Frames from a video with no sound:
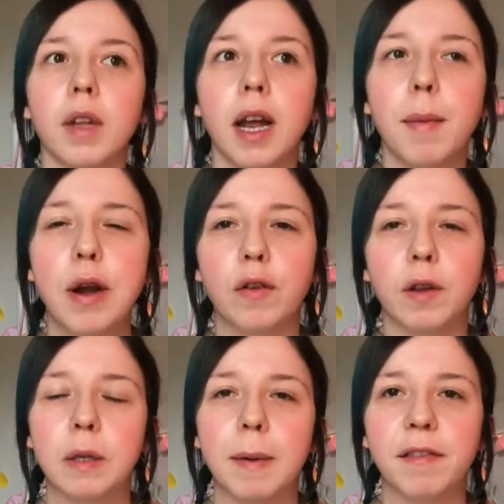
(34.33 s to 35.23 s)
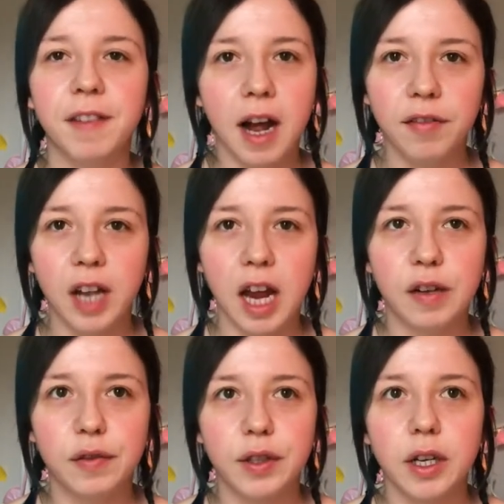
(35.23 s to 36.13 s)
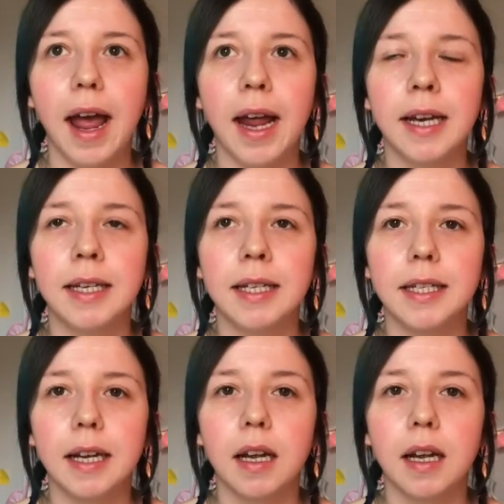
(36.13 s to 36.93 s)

And I went over and there's about five left. And